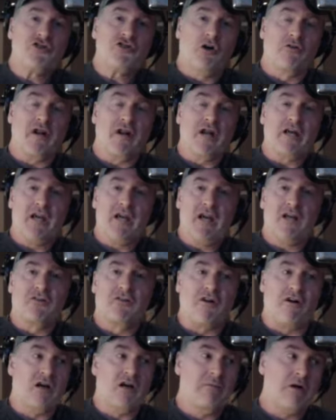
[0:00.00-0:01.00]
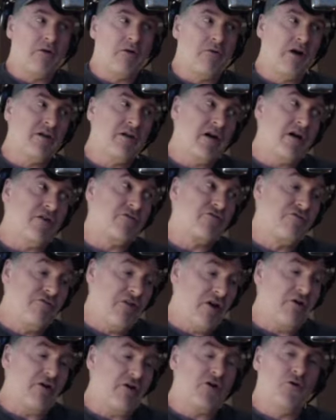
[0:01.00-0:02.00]
that I can't talk about right now. It's
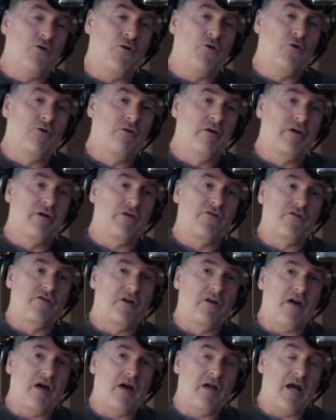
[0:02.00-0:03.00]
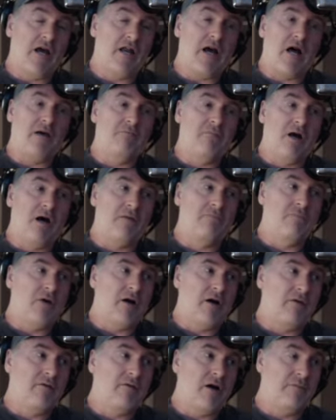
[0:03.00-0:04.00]
very cool. I
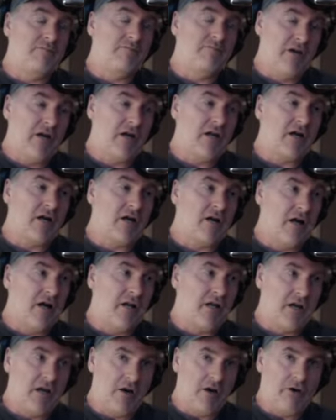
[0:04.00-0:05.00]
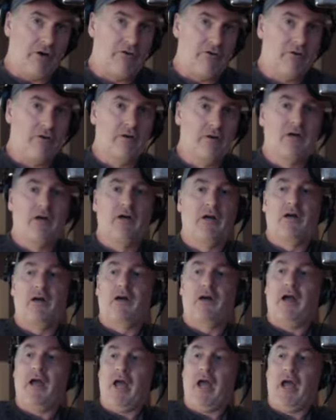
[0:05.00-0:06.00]
play an iconic character,
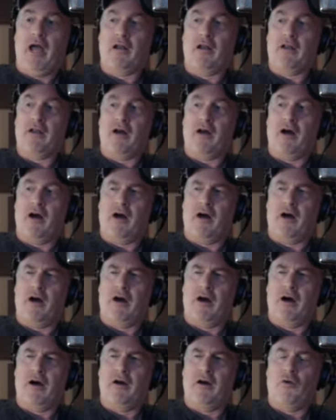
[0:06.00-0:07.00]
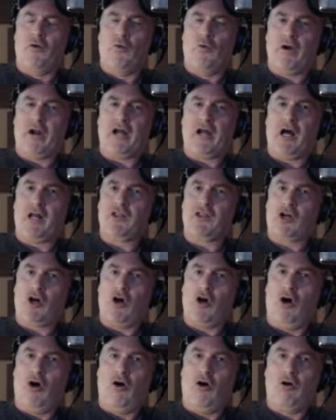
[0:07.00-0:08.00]
and when I got the
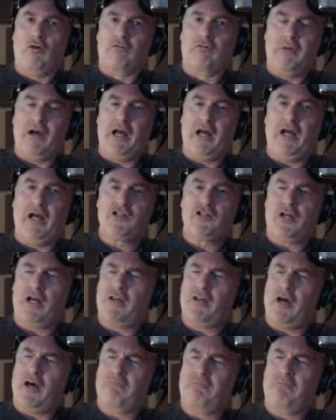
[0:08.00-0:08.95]
call from my agent, I thought,